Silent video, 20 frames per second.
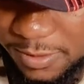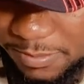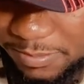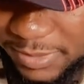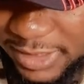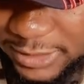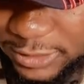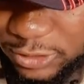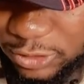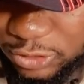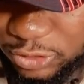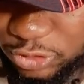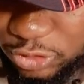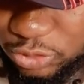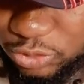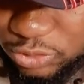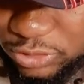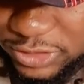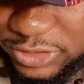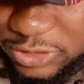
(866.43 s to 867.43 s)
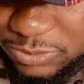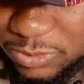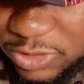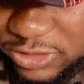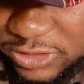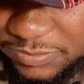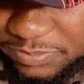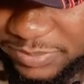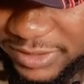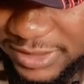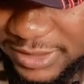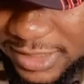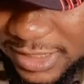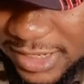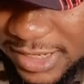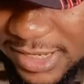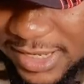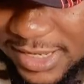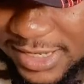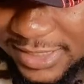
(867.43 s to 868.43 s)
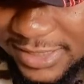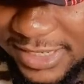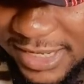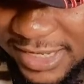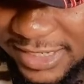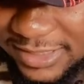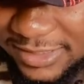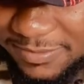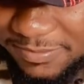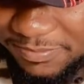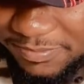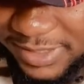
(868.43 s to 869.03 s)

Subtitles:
but your truth is much bigger than,